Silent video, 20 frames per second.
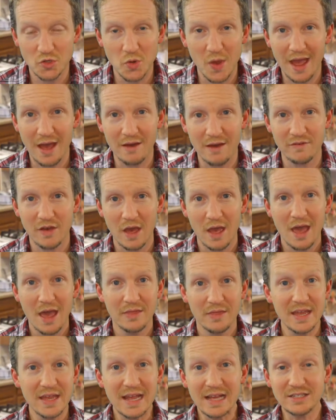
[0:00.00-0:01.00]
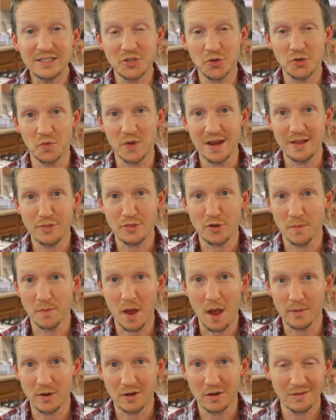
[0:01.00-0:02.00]
You have the instant read
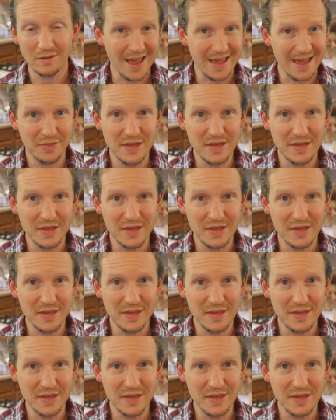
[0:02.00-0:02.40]
thermometer, like